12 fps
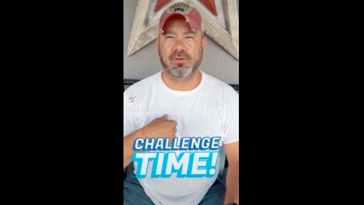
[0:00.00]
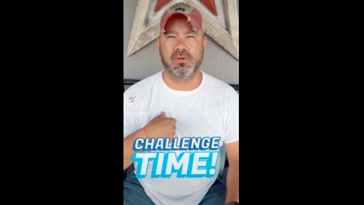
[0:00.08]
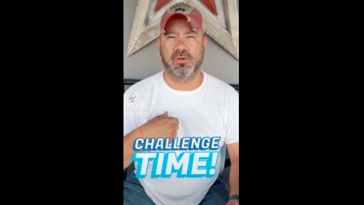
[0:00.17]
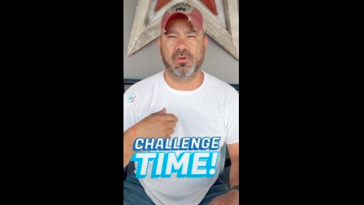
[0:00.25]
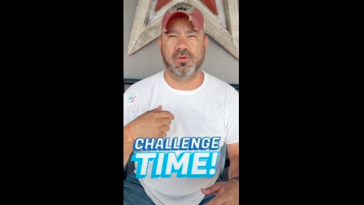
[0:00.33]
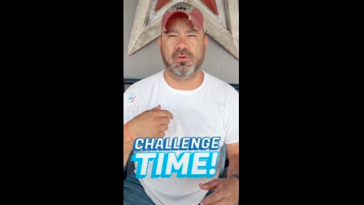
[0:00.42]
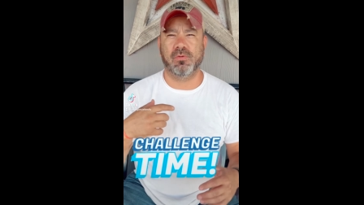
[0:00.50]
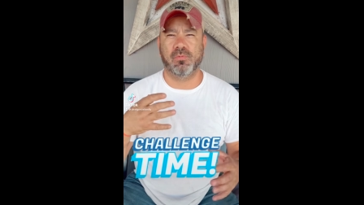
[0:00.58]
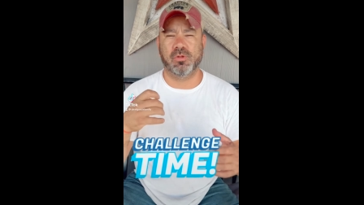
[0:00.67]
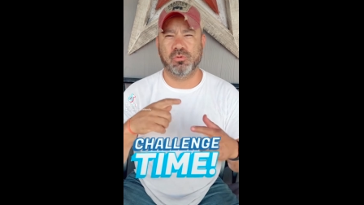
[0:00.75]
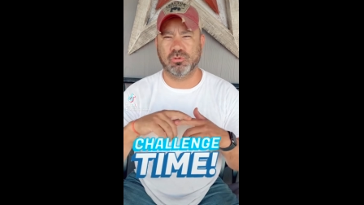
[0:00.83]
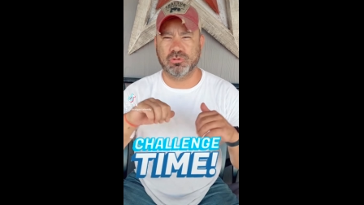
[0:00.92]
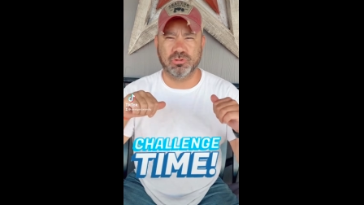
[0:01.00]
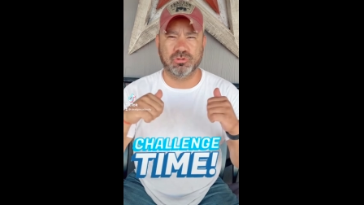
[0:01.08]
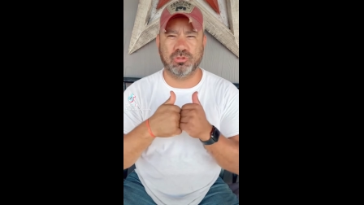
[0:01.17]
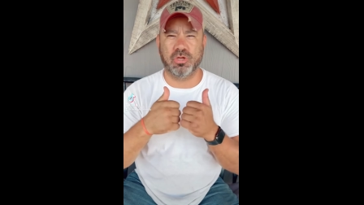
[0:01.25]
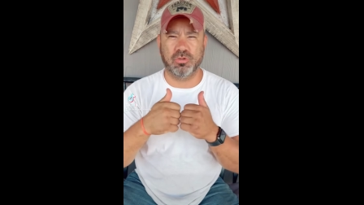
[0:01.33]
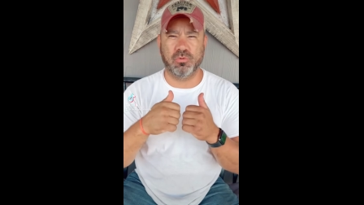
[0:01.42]
Hey,
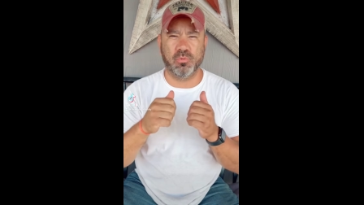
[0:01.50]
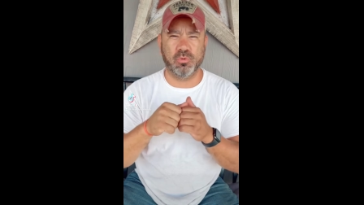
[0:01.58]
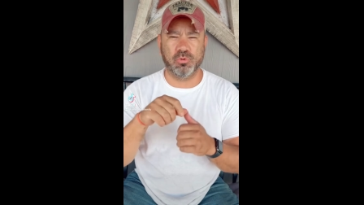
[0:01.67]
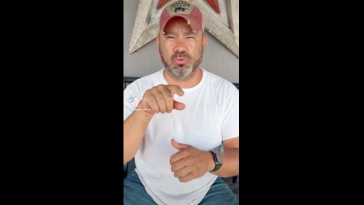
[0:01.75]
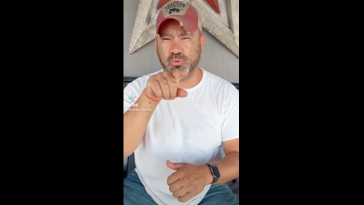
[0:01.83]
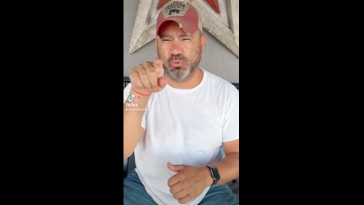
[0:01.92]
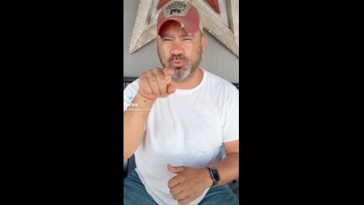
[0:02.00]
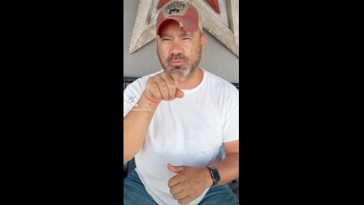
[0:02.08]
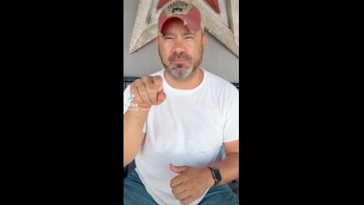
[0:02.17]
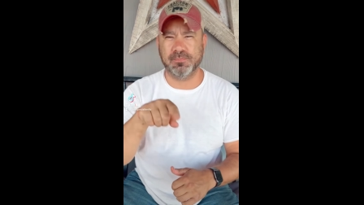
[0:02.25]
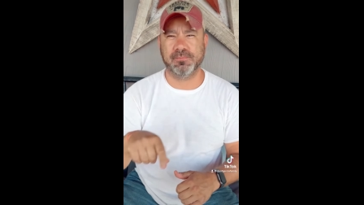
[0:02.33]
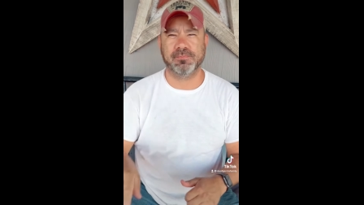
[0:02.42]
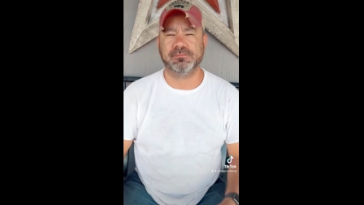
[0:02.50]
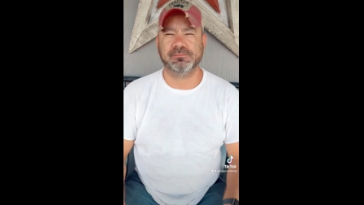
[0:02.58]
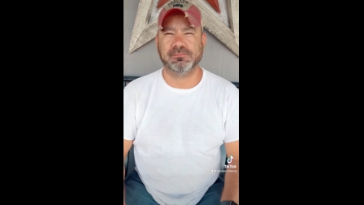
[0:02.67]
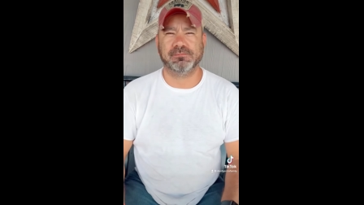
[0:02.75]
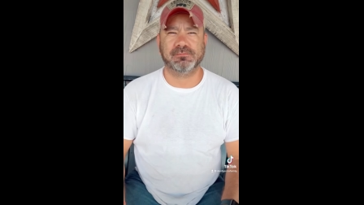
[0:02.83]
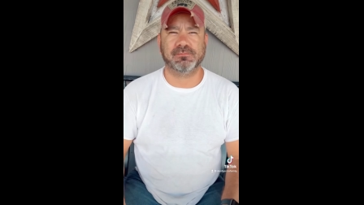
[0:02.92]
I want to challenge
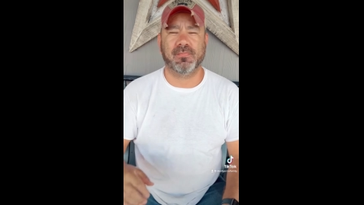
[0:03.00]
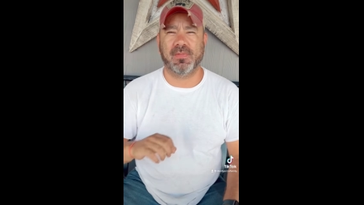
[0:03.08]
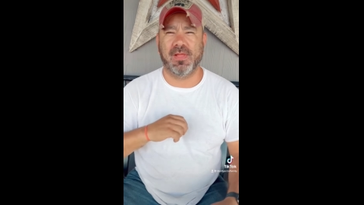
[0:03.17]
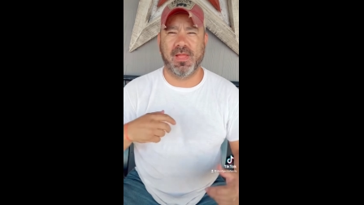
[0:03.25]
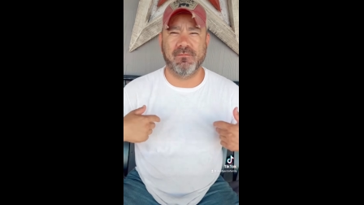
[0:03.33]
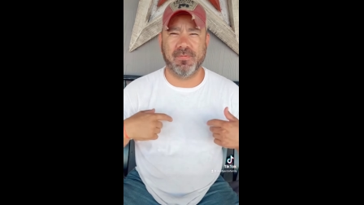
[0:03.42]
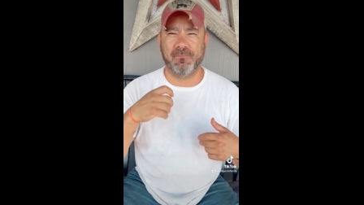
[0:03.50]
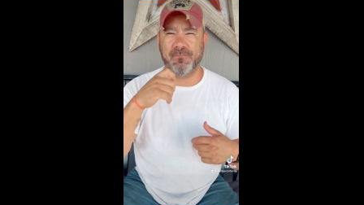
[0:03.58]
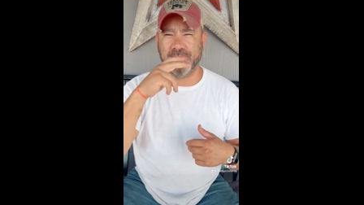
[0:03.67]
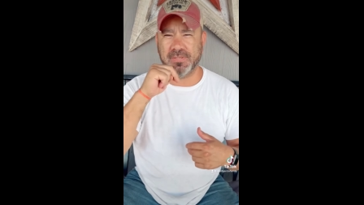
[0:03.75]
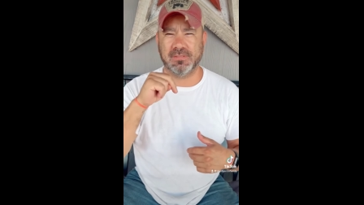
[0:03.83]
you guys.